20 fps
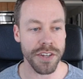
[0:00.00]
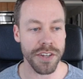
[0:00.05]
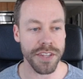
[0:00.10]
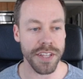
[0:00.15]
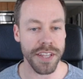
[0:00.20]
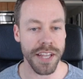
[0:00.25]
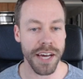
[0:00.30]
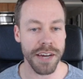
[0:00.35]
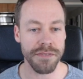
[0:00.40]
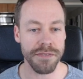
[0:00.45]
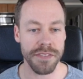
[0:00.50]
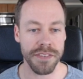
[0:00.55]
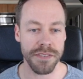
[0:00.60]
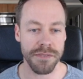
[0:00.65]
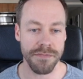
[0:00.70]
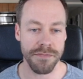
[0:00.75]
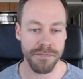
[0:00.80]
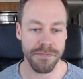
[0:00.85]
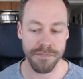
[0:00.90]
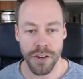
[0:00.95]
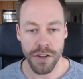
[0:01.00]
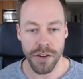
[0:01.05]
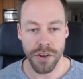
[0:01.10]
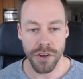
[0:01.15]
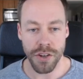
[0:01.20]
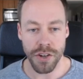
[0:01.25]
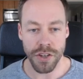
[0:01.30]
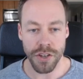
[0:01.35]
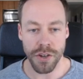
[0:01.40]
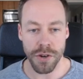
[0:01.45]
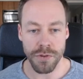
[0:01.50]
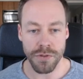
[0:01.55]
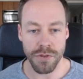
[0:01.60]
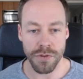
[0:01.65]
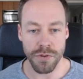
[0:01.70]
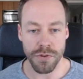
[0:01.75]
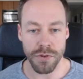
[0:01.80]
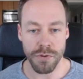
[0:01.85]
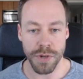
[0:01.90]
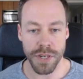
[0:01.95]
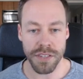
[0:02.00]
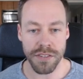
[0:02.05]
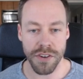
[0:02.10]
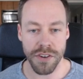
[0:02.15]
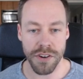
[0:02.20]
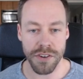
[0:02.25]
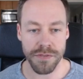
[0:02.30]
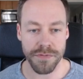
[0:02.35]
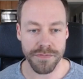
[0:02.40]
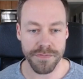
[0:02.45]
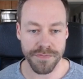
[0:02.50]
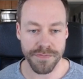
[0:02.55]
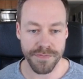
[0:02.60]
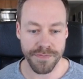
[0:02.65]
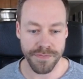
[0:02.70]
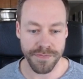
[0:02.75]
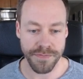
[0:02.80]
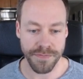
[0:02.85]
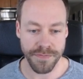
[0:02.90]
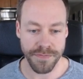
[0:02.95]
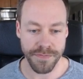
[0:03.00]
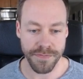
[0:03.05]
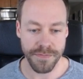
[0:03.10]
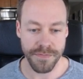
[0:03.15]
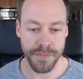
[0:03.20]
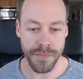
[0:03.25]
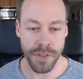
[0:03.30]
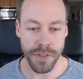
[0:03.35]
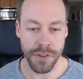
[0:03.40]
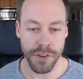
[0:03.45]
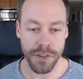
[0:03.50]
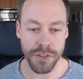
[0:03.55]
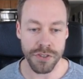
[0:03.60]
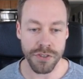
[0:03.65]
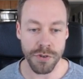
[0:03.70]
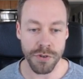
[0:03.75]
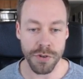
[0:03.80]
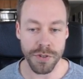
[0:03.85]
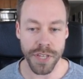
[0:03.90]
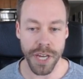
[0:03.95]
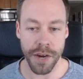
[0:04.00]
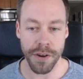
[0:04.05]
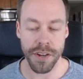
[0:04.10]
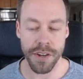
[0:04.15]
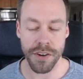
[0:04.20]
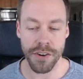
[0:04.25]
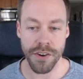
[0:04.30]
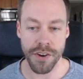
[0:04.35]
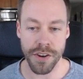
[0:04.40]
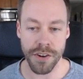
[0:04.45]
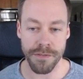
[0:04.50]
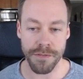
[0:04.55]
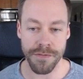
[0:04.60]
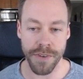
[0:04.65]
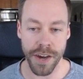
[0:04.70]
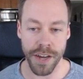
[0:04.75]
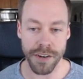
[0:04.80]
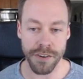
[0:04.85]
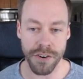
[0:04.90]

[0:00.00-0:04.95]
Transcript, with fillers: on the left. You're going to go to quick start. You're going to scroll down here. You're going to find